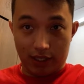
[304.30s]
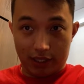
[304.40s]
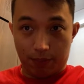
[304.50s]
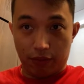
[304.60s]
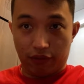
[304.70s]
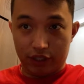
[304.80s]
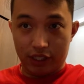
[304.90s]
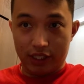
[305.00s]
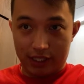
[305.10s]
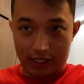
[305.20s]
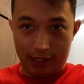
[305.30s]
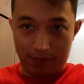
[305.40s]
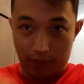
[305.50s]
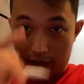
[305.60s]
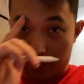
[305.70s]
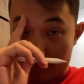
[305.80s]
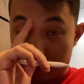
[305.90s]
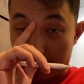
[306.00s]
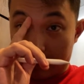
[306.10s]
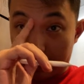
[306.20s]
the professionalism and
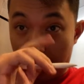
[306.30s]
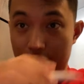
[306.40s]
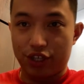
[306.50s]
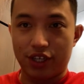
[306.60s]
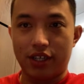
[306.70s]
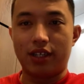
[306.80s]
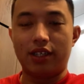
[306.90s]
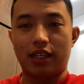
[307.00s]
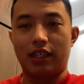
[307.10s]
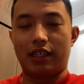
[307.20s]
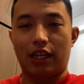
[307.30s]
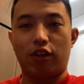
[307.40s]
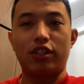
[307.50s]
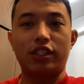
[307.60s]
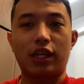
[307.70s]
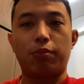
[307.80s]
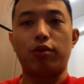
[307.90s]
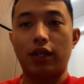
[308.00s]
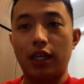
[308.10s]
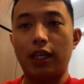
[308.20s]
capability, ensure their knowledge is up to
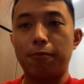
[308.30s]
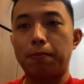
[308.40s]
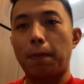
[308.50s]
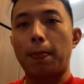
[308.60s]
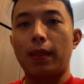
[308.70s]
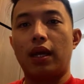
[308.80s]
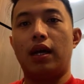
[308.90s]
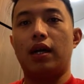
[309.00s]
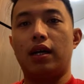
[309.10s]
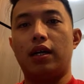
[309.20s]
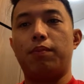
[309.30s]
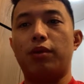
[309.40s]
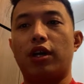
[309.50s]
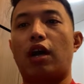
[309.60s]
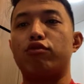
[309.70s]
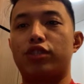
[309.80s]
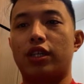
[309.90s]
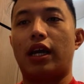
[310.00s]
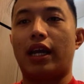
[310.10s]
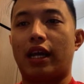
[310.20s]
date, build a culture
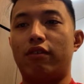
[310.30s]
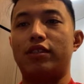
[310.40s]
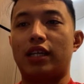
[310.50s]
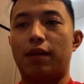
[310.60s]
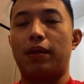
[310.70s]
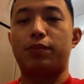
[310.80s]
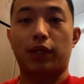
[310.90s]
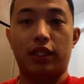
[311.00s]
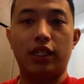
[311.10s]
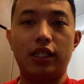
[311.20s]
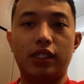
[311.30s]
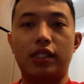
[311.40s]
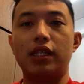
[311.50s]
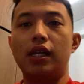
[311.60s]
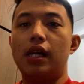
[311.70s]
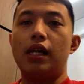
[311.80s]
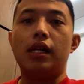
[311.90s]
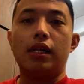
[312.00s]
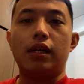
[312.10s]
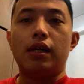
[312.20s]
and encourage best practice,
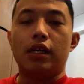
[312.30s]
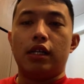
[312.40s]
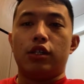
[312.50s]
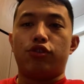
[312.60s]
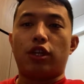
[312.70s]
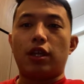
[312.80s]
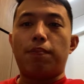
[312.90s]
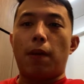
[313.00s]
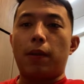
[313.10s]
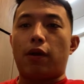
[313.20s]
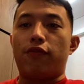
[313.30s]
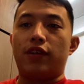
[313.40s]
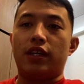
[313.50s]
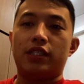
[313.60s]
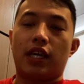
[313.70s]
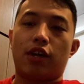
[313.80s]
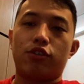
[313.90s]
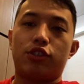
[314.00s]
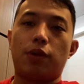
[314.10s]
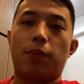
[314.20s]
strengthen public confidence and
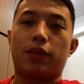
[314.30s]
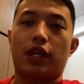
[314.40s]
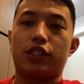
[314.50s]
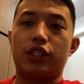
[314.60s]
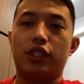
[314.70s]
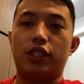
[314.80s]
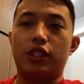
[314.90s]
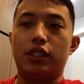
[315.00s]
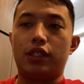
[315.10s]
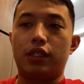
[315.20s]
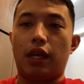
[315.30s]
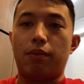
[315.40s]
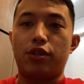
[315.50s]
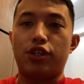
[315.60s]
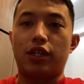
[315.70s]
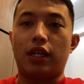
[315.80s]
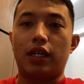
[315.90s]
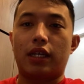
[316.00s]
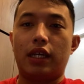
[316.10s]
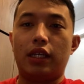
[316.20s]
consumer protection, and make sure that the
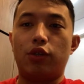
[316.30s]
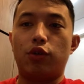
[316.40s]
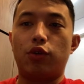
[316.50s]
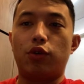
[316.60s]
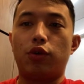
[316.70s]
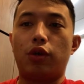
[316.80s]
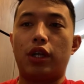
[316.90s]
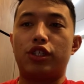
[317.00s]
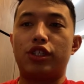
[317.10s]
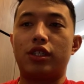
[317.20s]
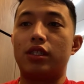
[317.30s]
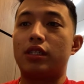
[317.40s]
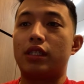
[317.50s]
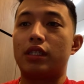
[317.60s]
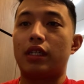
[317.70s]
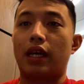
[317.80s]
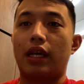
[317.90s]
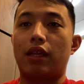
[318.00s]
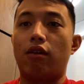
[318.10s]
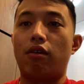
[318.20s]
KEO ensures that
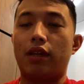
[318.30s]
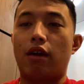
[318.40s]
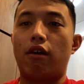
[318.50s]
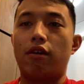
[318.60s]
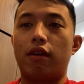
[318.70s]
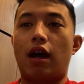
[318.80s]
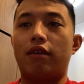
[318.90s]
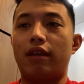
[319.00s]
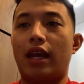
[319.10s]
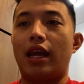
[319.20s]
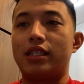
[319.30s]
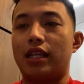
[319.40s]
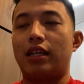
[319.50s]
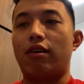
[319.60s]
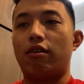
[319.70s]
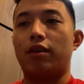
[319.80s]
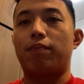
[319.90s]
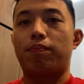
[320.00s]
all their RES and all the